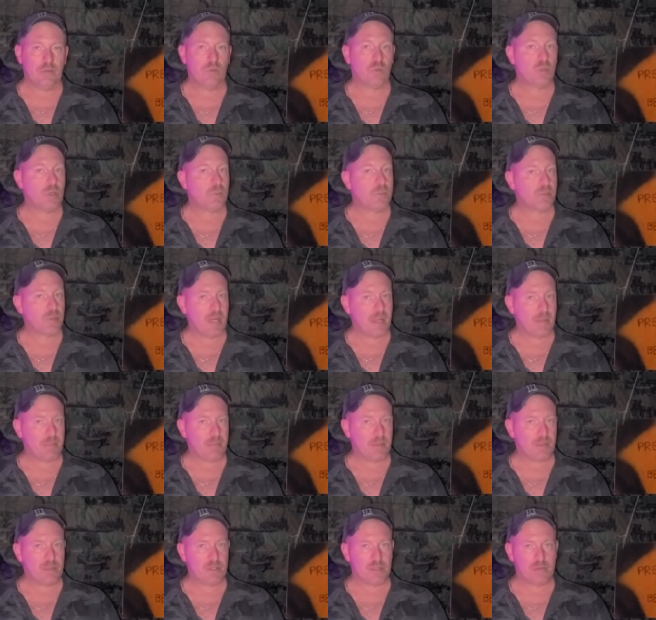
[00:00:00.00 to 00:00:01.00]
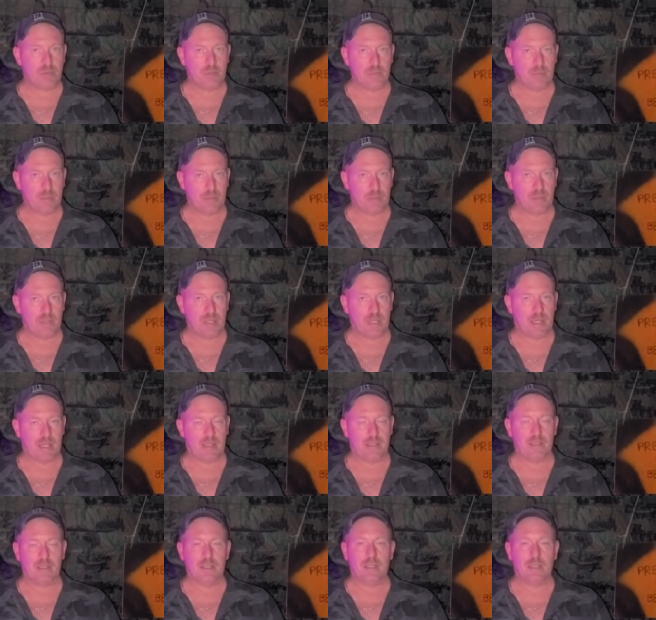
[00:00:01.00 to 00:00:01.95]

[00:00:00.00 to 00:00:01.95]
We're preppers, remember that.